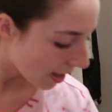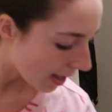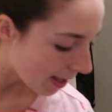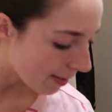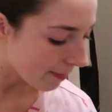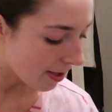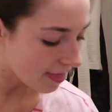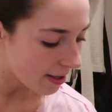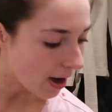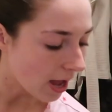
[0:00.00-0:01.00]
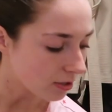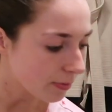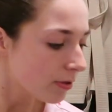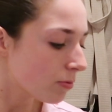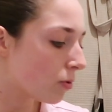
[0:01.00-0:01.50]
And then as
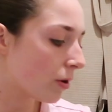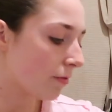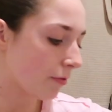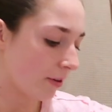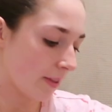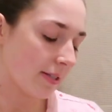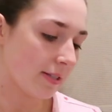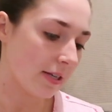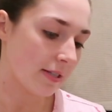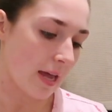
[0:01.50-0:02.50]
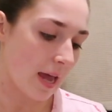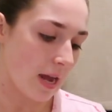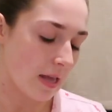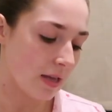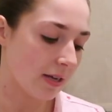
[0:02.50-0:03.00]
we was walking through the
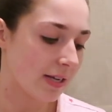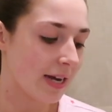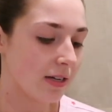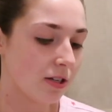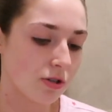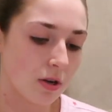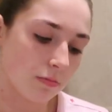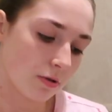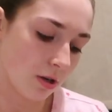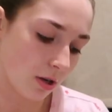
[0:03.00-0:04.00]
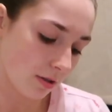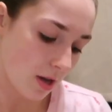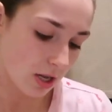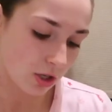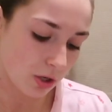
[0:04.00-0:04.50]
city, this lady stopped us
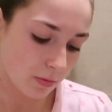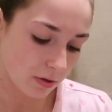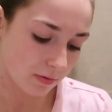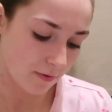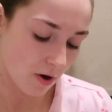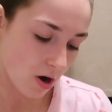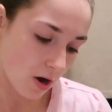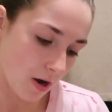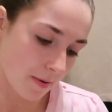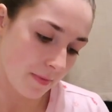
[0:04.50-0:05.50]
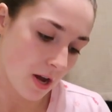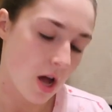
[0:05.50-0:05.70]
and she was from